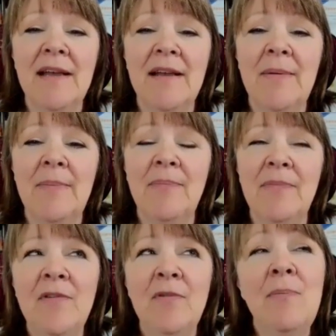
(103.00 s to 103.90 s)

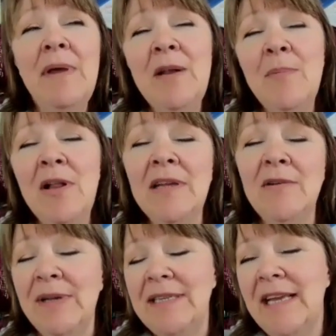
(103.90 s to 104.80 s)
So a
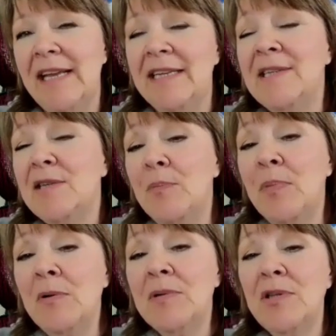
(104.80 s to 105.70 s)
metabolic reset is
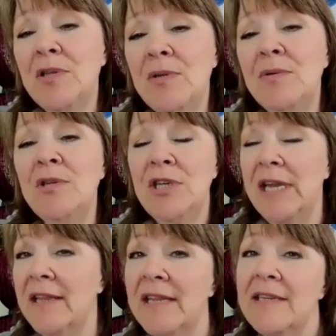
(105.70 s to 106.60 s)
supposed to
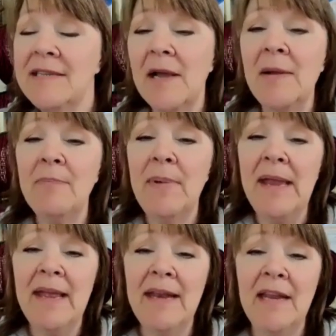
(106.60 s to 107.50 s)
shake things up
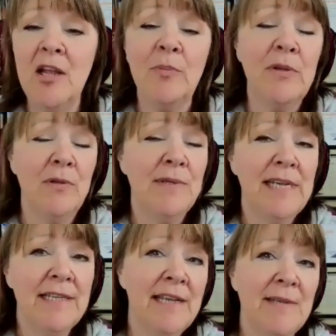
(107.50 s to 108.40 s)
and help you lose
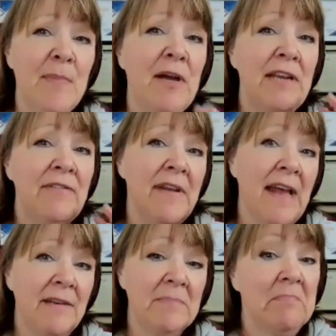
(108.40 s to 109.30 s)
excess body
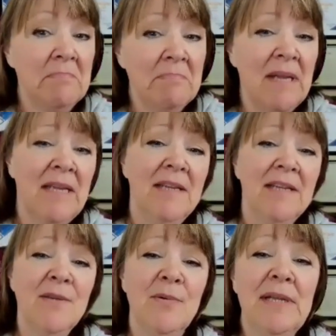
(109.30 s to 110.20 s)
fat.
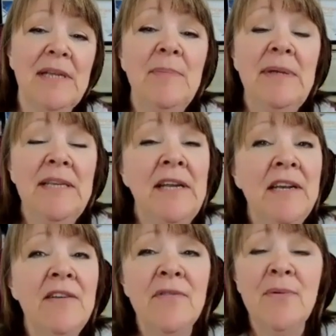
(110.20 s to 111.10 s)
So it can be done
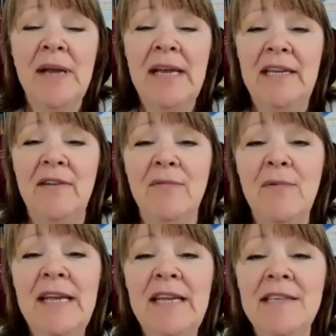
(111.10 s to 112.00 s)
in a variety of
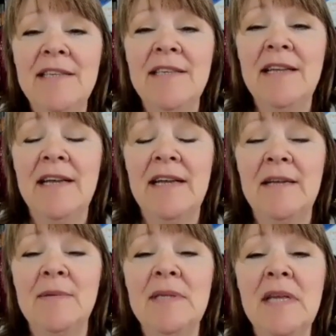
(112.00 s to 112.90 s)
ways.
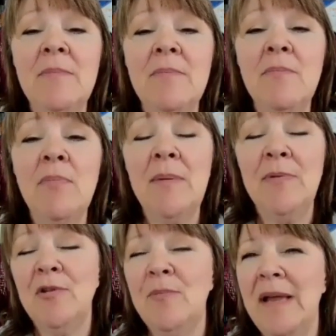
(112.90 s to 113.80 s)
Some
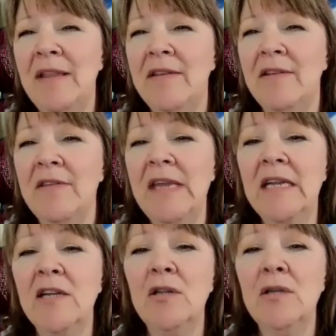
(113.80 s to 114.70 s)
popular methods
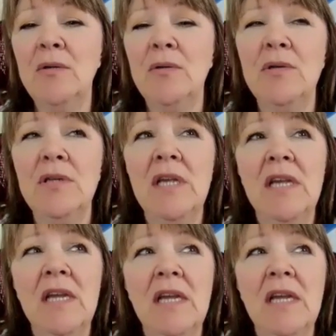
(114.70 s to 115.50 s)
include